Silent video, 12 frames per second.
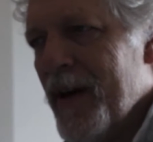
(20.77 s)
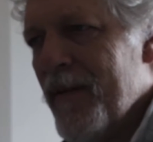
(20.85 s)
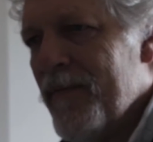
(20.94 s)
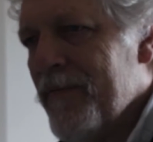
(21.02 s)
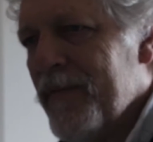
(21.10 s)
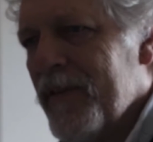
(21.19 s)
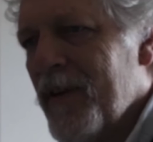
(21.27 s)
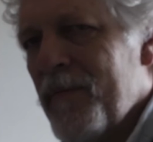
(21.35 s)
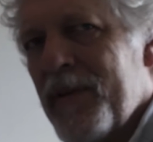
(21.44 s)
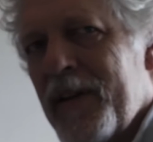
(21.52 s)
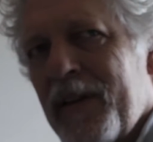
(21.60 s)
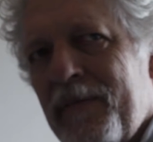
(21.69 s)
I'm
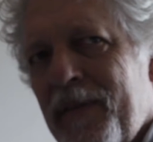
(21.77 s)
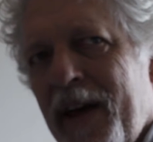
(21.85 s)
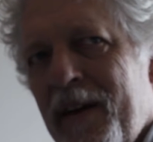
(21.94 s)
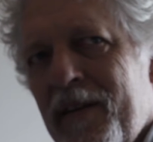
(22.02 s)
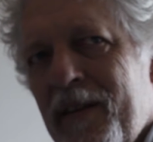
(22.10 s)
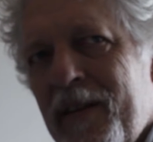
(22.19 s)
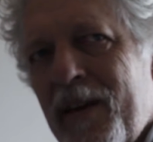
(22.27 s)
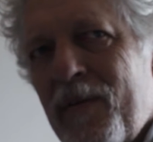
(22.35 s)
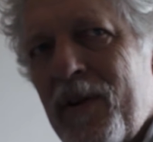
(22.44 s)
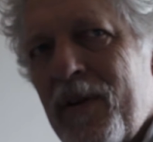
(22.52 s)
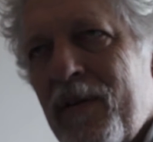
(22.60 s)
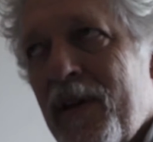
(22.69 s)
completely flattered that they
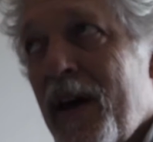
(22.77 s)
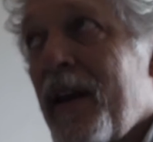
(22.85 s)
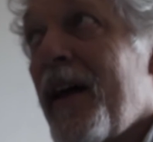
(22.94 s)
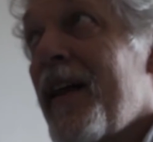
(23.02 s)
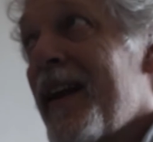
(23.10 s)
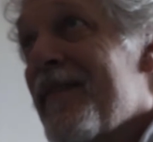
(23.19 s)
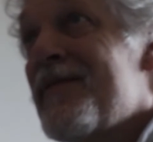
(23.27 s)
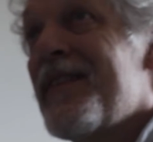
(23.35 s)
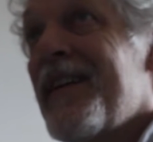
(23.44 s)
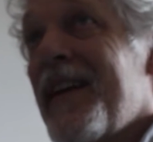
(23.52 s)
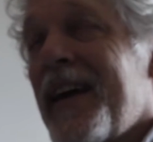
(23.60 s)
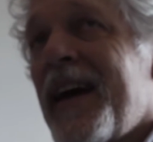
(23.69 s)
would do that. Now that I've
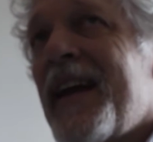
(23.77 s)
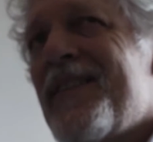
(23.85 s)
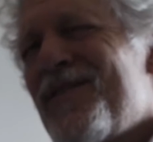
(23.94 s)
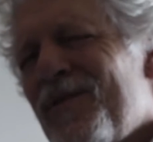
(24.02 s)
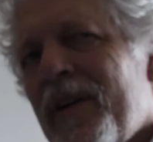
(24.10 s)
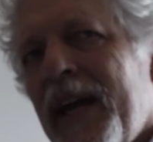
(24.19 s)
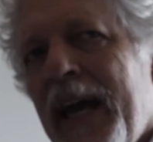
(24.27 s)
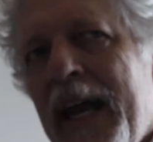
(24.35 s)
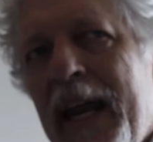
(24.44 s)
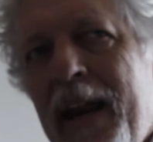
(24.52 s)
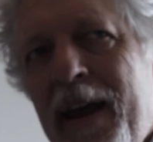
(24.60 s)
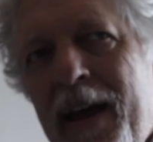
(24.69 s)
seen it again, I sort of
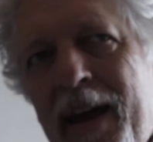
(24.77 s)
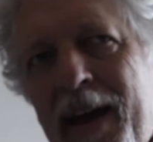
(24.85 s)
get it.